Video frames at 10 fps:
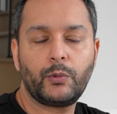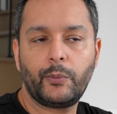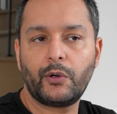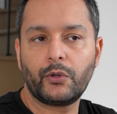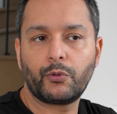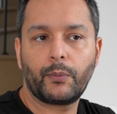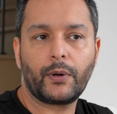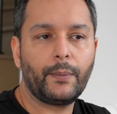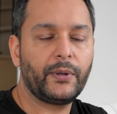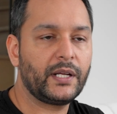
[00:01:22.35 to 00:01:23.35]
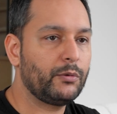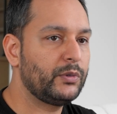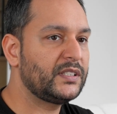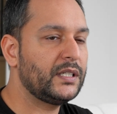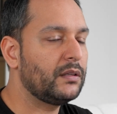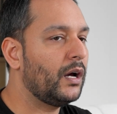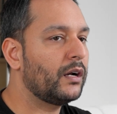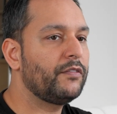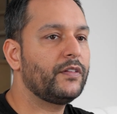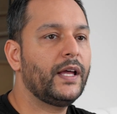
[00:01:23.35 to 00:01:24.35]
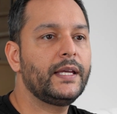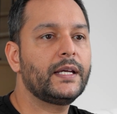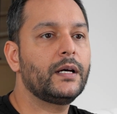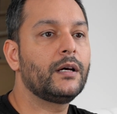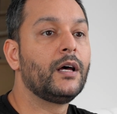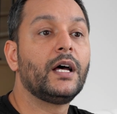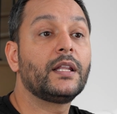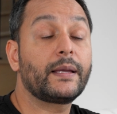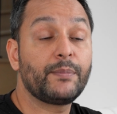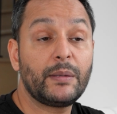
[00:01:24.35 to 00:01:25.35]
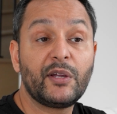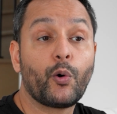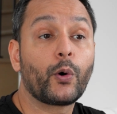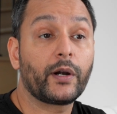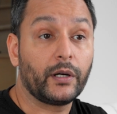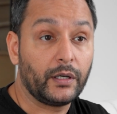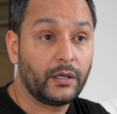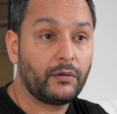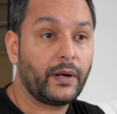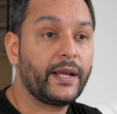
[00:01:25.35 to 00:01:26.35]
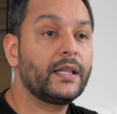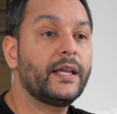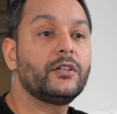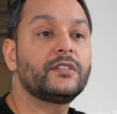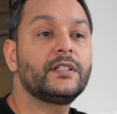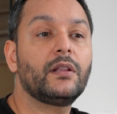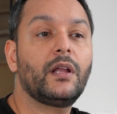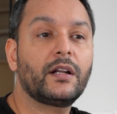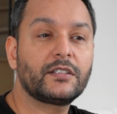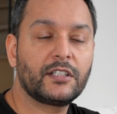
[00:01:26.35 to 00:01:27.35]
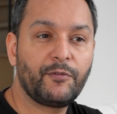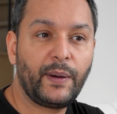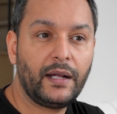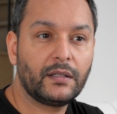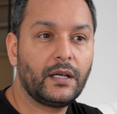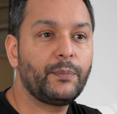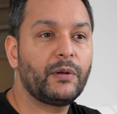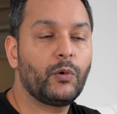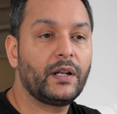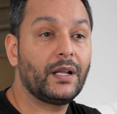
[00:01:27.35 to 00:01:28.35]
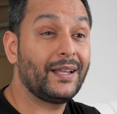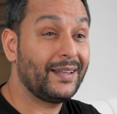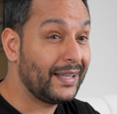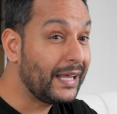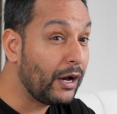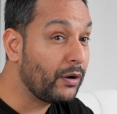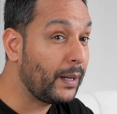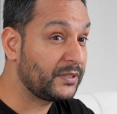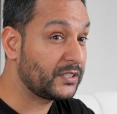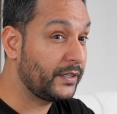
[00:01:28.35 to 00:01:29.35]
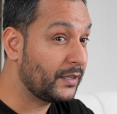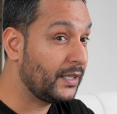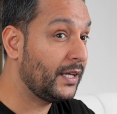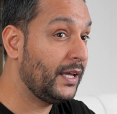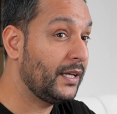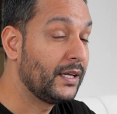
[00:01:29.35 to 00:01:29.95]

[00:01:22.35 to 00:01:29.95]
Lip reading: when we go through a property, we see a lot of like maybe hoarder, right? Like you see a lot of stuff piled up and whatnot. Now I'm starting to think, hey,